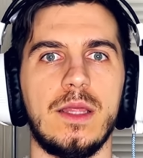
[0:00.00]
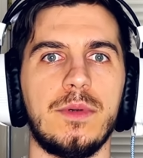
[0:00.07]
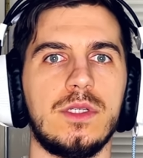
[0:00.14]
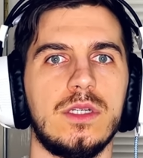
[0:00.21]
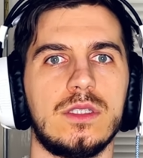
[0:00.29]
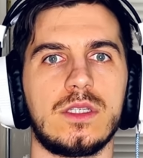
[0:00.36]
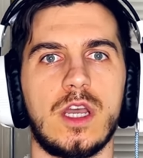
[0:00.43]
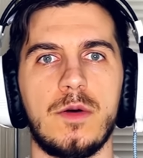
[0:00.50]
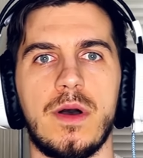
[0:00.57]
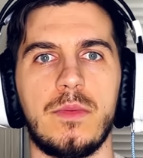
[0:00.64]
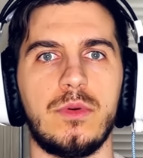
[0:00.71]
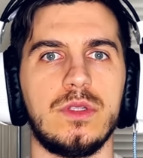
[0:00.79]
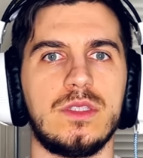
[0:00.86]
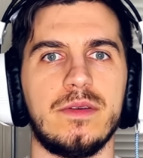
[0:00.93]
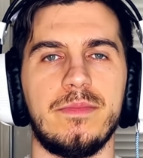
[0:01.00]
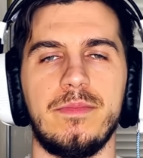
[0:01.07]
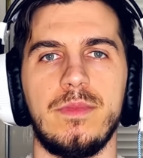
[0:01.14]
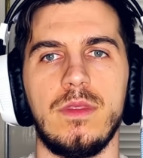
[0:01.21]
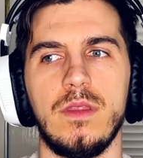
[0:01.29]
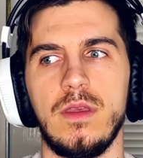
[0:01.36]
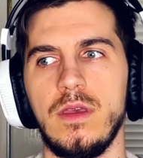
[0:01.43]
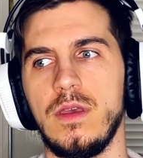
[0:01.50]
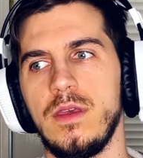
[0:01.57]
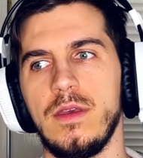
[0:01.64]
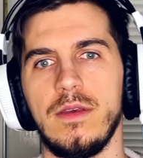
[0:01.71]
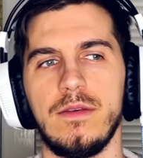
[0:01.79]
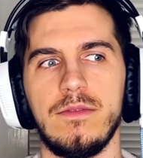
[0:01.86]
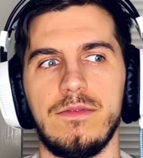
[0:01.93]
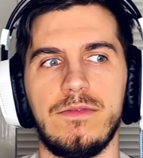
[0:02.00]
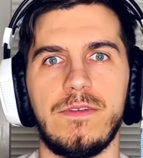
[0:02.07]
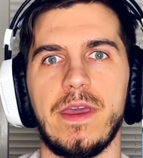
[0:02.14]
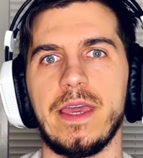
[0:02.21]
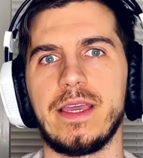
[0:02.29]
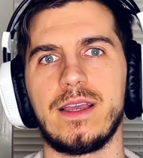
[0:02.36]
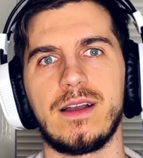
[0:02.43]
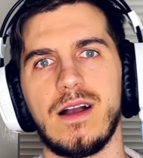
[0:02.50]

let me just come up with some fake